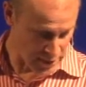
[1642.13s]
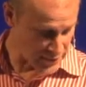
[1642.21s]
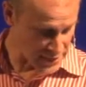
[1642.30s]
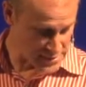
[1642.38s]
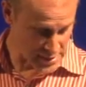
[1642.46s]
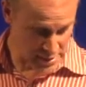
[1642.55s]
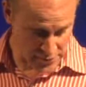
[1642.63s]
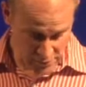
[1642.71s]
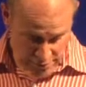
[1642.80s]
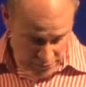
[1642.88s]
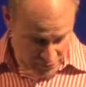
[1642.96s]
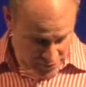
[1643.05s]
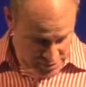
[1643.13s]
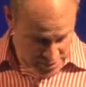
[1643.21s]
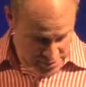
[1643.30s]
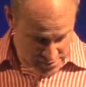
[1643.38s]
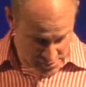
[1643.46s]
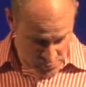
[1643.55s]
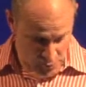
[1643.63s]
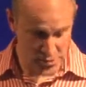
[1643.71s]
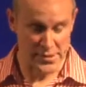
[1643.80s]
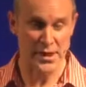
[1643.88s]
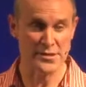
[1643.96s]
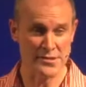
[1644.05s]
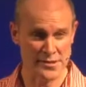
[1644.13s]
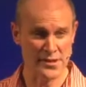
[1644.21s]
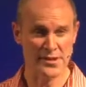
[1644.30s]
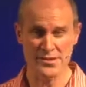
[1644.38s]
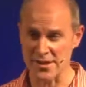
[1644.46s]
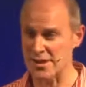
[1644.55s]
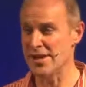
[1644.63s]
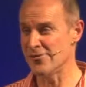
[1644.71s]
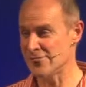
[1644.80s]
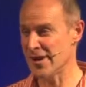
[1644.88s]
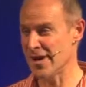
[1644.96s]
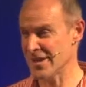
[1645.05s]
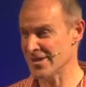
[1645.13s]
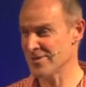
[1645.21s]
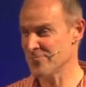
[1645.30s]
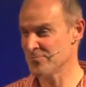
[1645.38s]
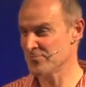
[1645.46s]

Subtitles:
And that's the kind of love that Jesus wants us to love like.